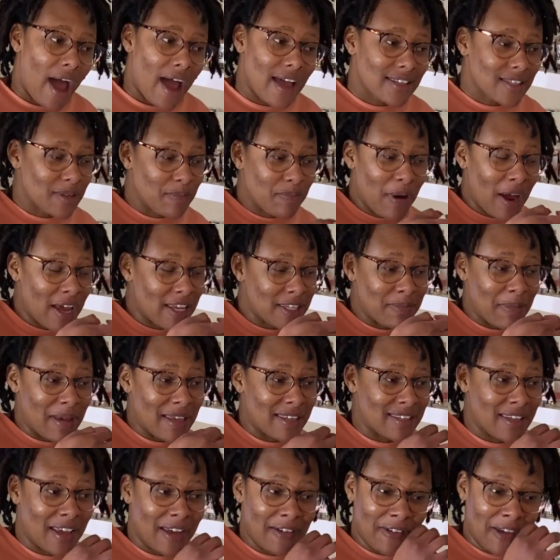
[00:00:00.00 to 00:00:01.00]
Surprise
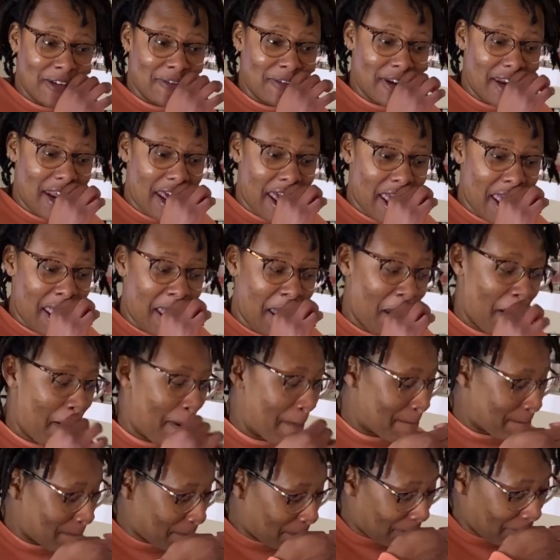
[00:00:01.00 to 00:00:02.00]
myself every
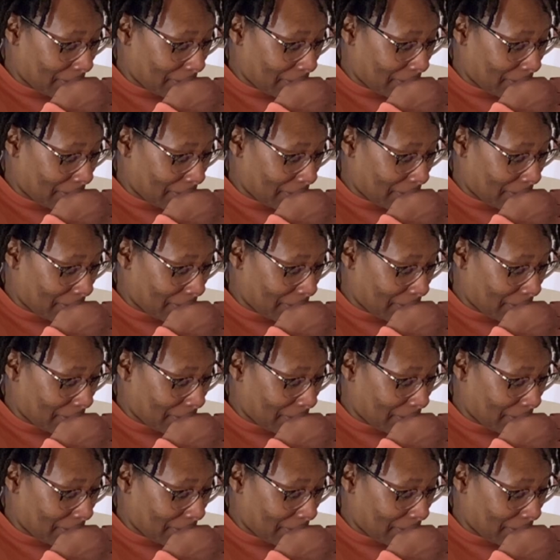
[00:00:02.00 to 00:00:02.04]
day.